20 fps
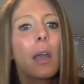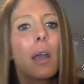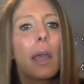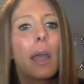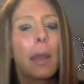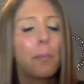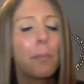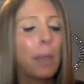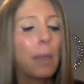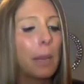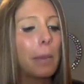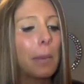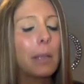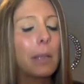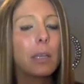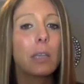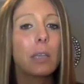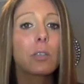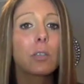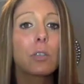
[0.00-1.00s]
And maybe
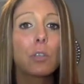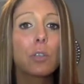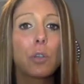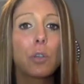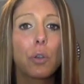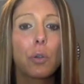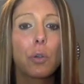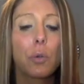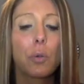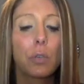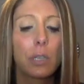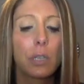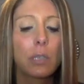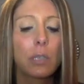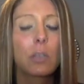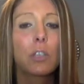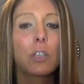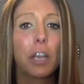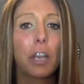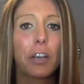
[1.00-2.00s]
these two, this
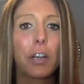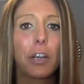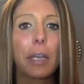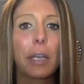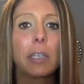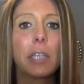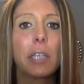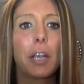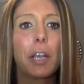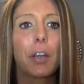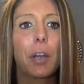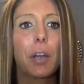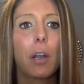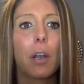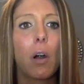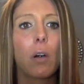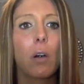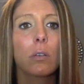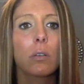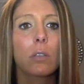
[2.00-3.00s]
Jerry and Terry,
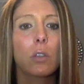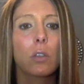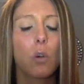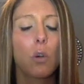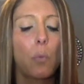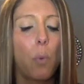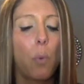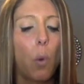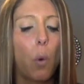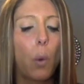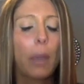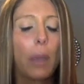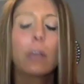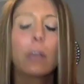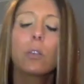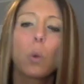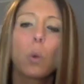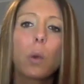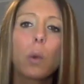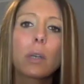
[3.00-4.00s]
also point
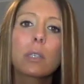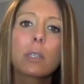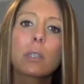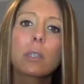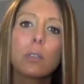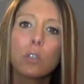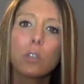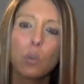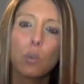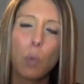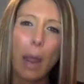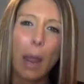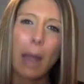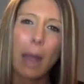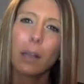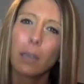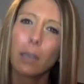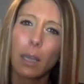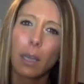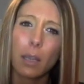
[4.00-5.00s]
towards the
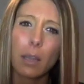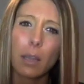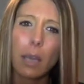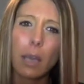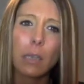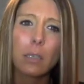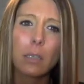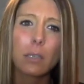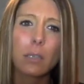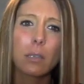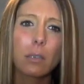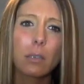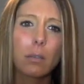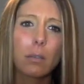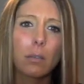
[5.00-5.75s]
duality that is